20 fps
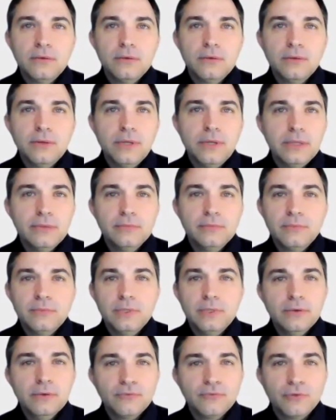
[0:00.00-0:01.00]
that,
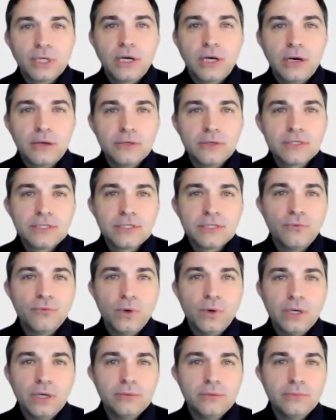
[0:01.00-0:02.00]
regardless of
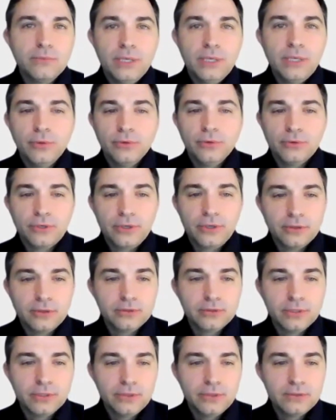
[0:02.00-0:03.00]
what people are
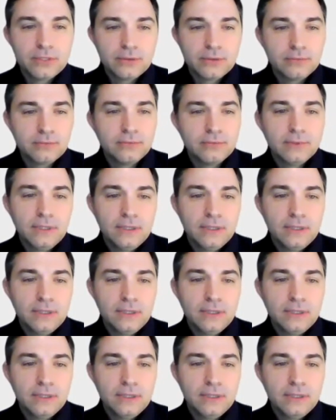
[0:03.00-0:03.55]
currently using,